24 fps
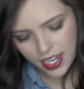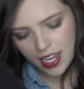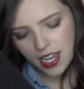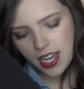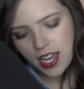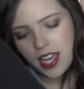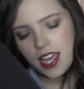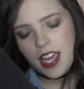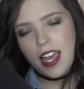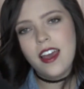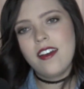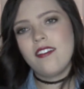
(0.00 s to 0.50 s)

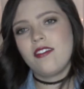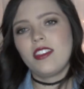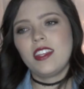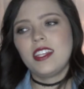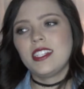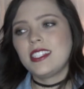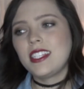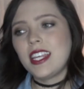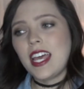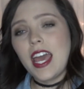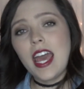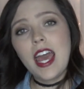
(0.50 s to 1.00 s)
I have
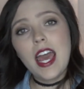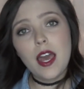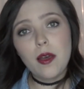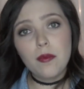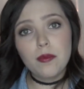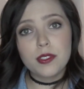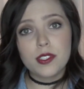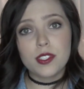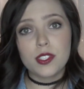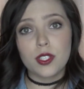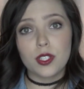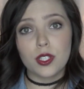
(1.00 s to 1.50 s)
this
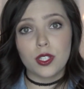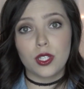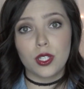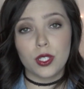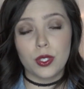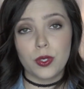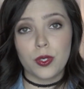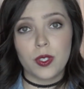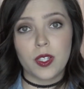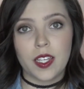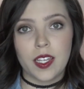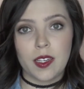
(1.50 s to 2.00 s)

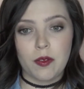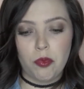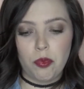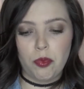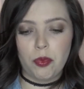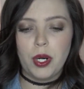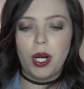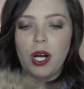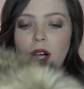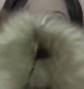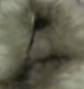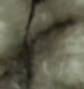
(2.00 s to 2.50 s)
absolutely
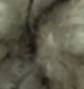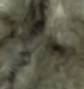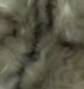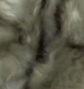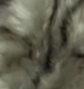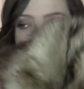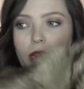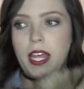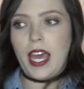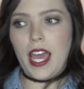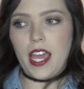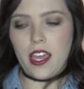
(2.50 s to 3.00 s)
baller
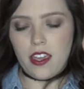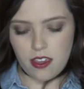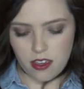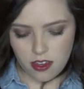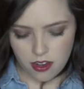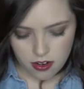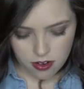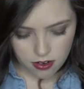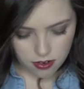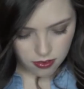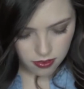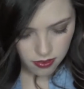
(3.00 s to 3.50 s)
black
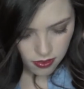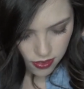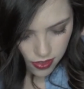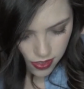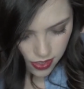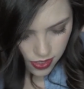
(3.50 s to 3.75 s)
coat.